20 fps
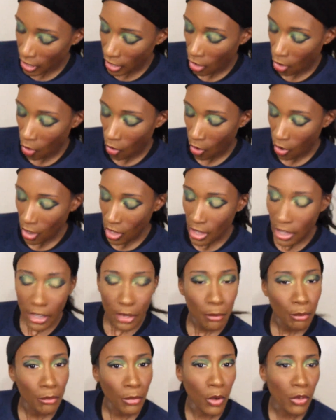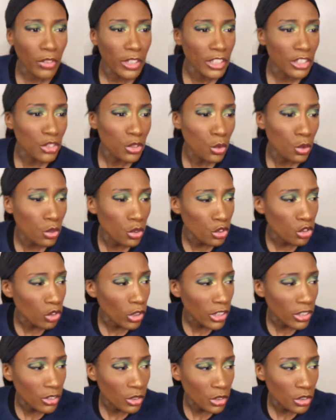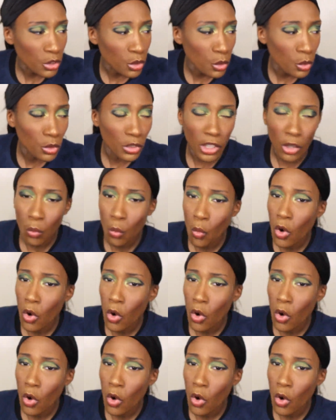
not, both these tools are drugstore tools.